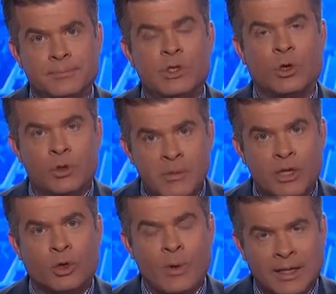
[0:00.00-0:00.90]
You heard me
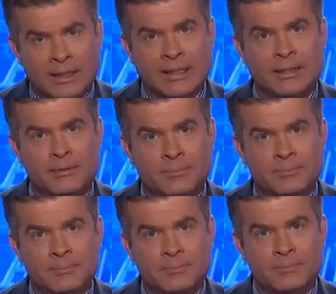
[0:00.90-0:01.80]
correctly.
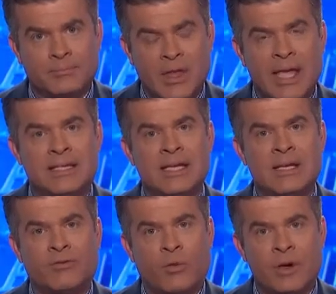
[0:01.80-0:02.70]

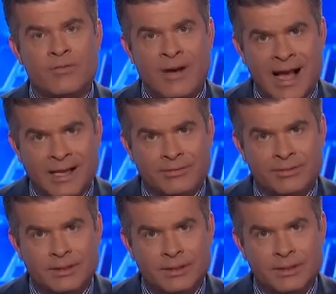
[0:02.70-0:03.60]
18 to 45.